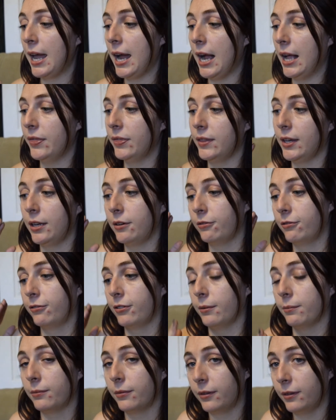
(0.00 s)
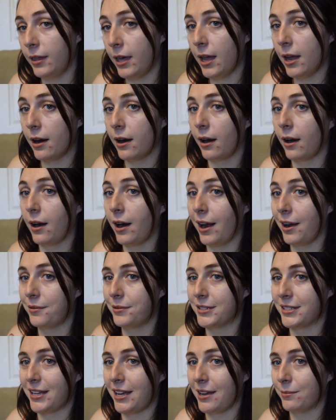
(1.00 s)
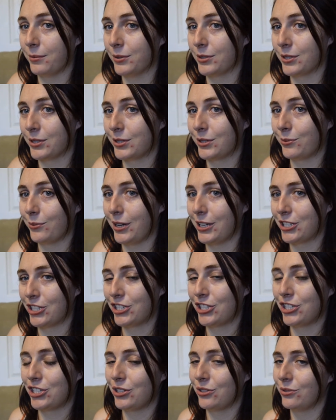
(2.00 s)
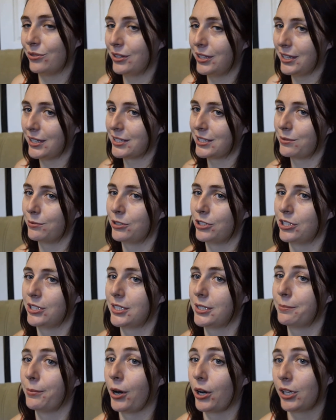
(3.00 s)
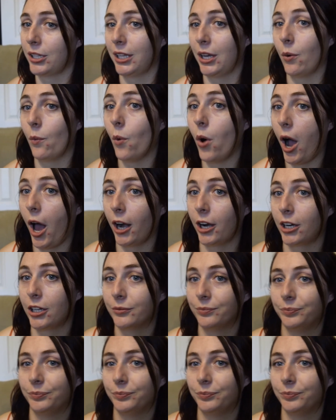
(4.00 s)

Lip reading: And then from there, I was able to switch to this, which is sparkling water.